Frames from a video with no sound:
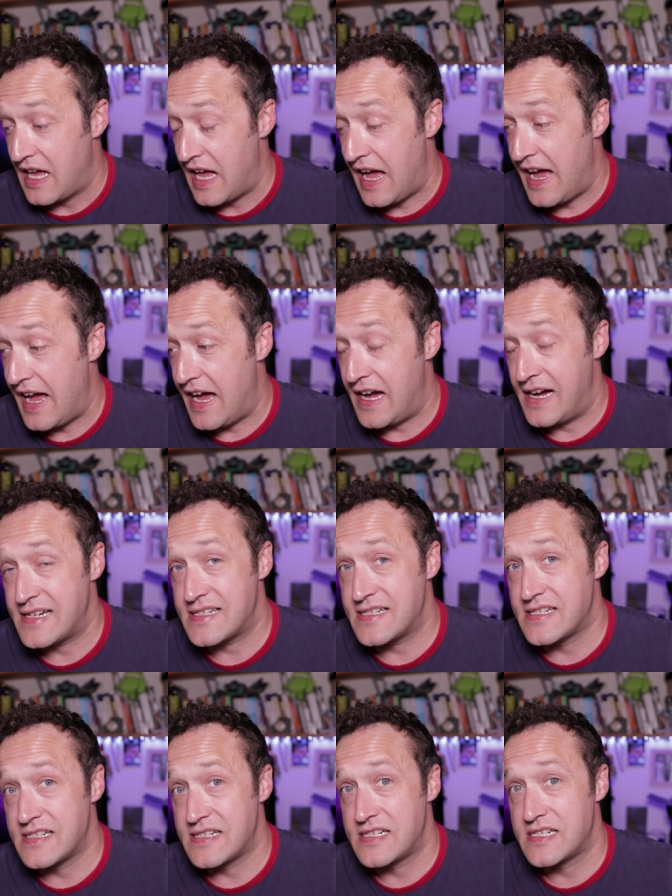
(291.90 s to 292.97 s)

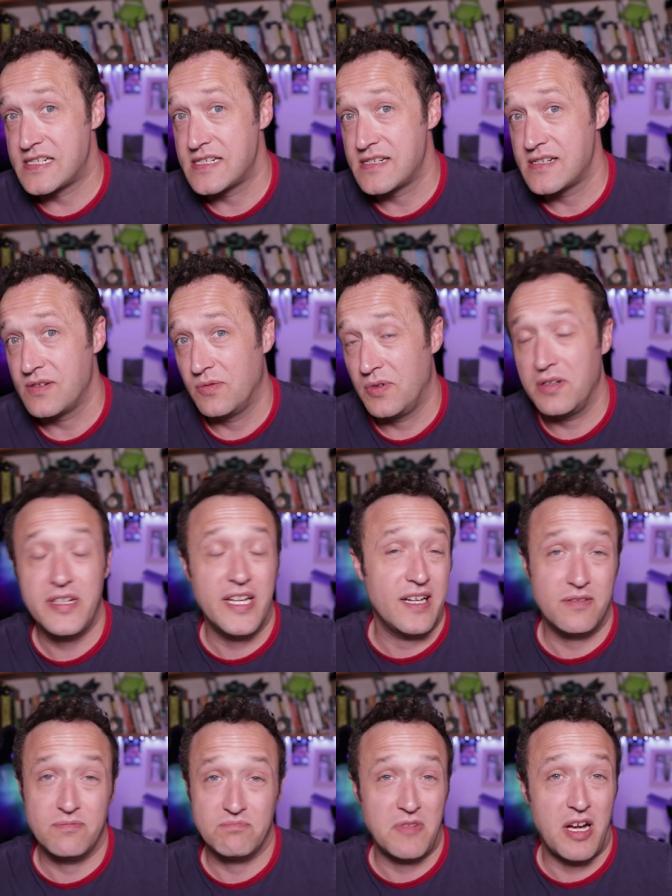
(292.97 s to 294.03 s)
And well, you
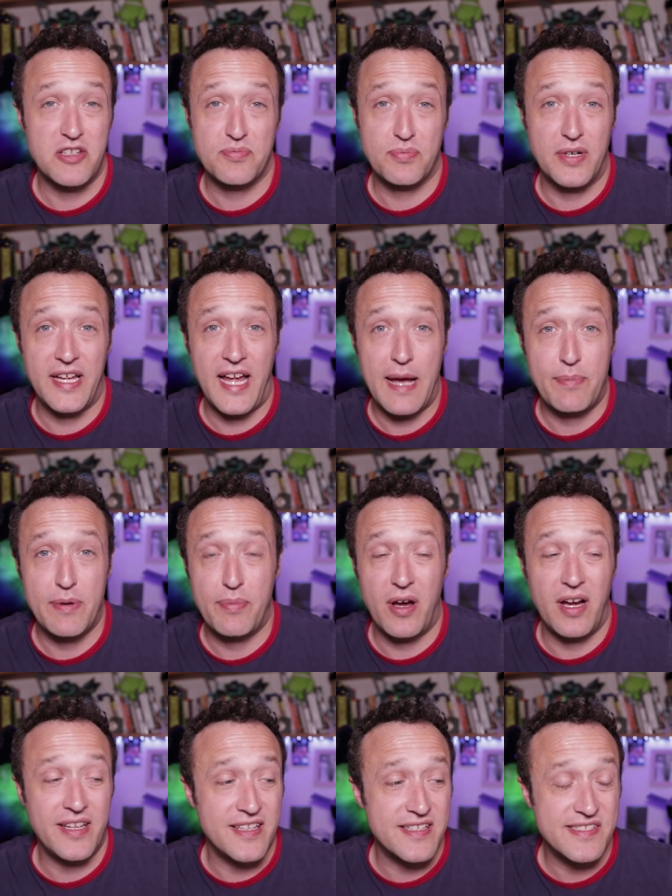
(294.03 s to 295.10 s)
know, I was pretty happy,
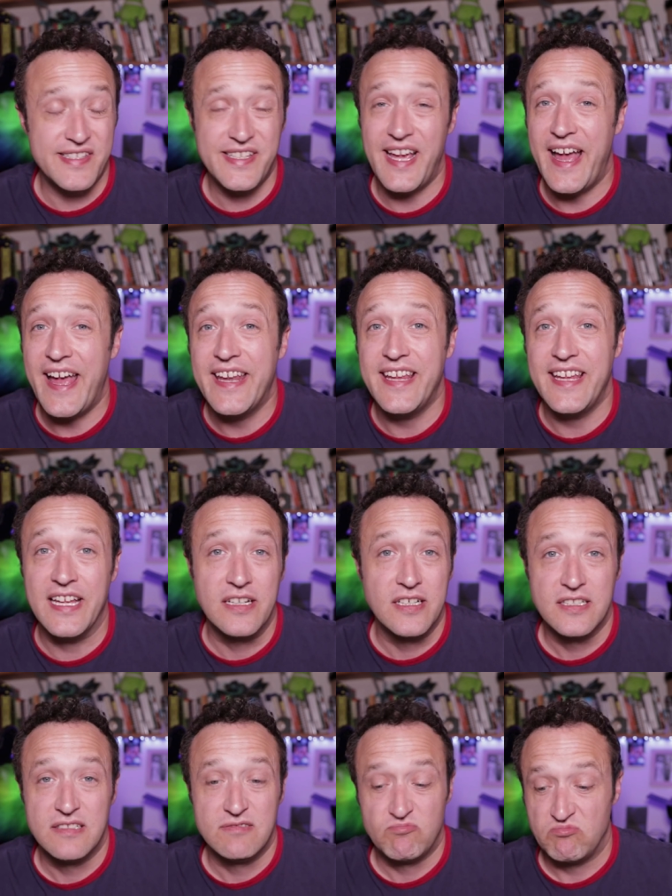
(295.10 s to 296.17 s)
but I didn't see any,
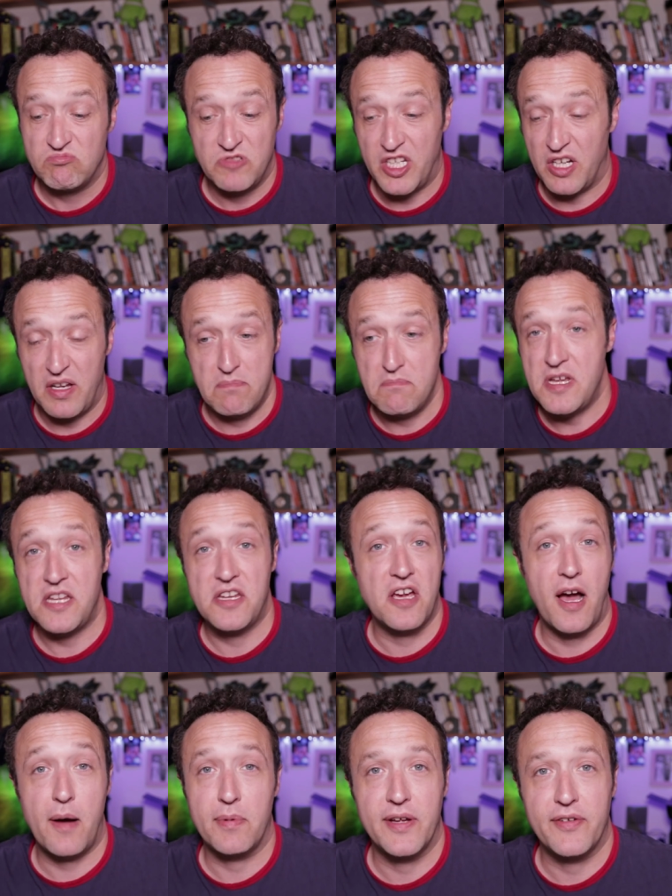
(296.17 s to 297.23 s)
you know, immediate
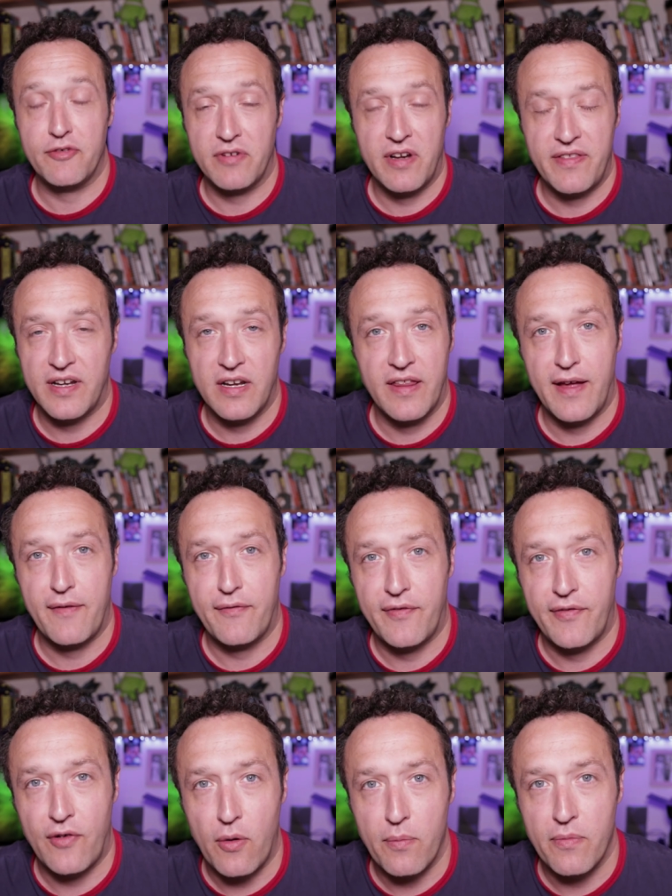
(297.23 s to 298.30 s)
uplift or anything like that
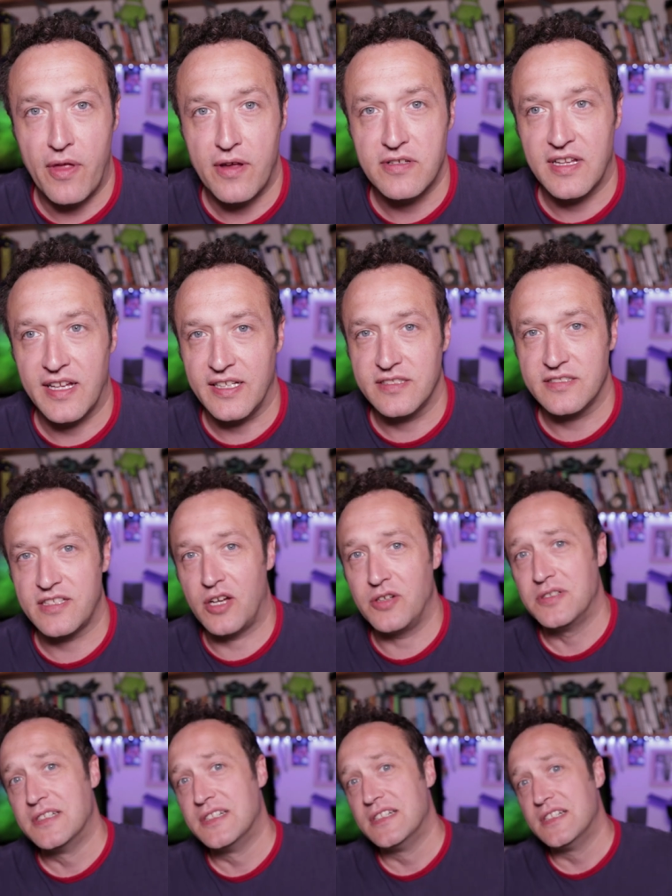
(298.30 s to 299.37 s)
from those links. So
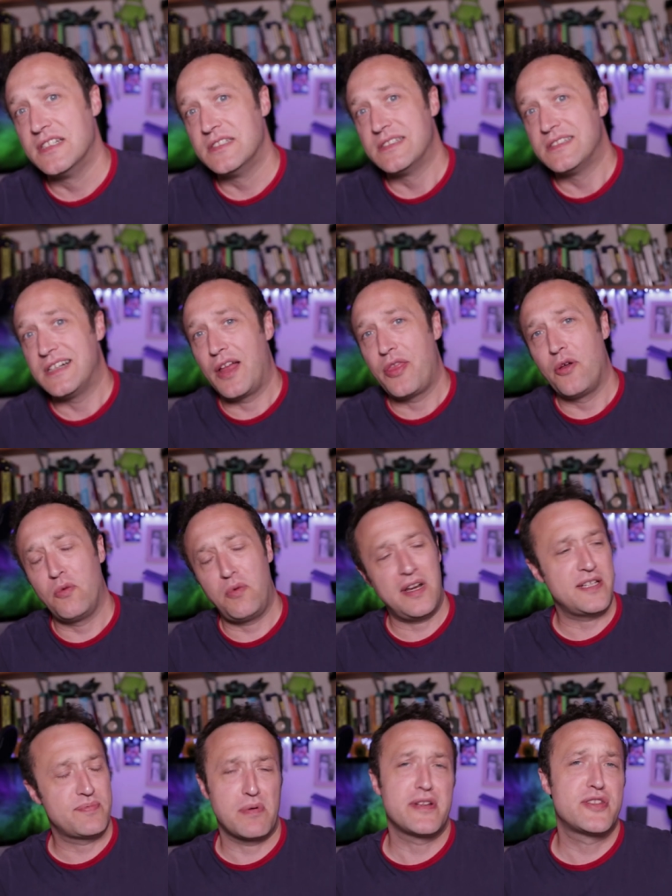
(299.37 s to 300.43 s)
I thought, well,
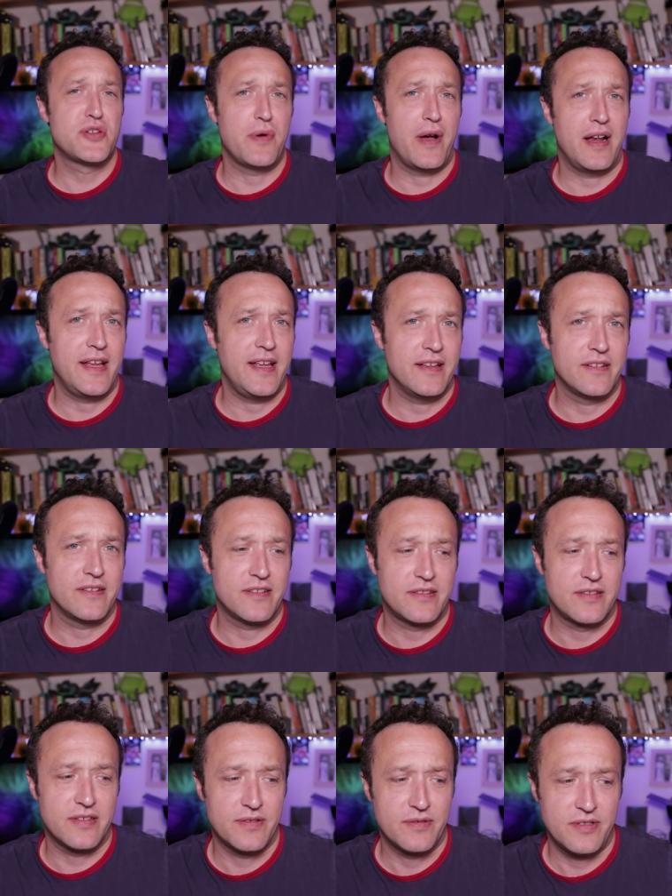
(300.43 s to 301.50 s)
it's probably too early, and
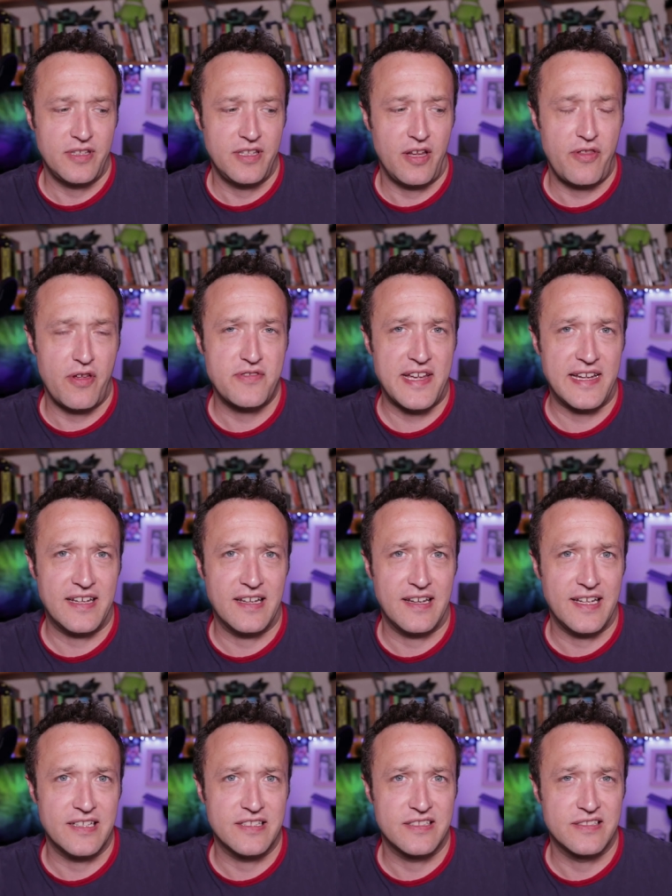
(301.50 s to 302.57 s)
you know, those anchor
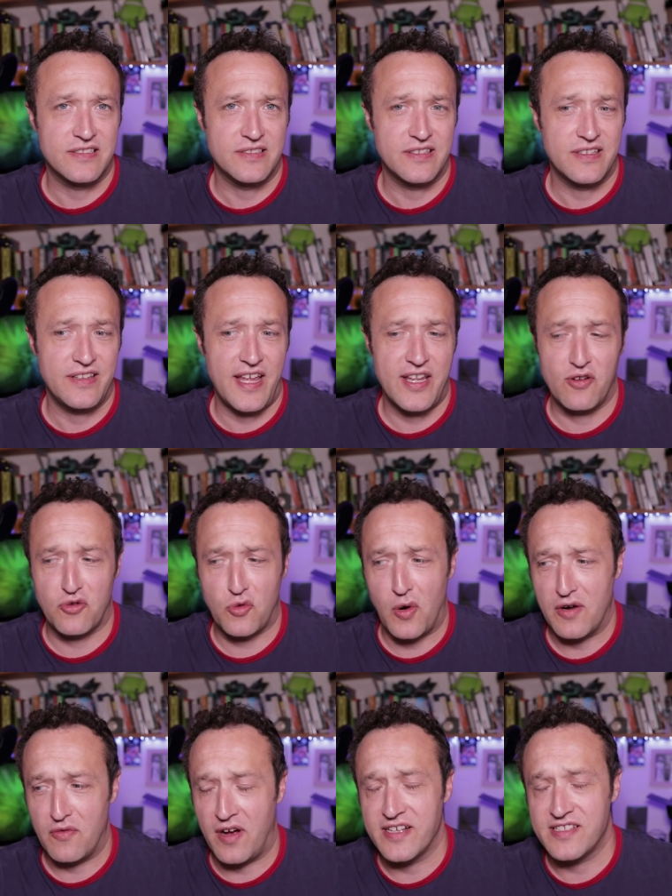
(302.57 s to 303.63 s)
links, they're not
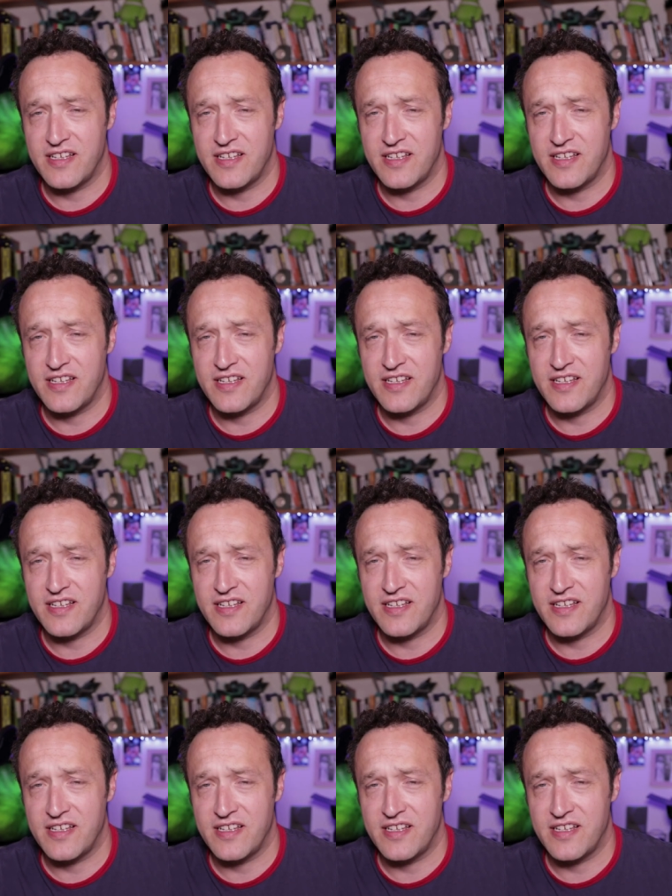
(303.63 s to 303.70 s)
quite right.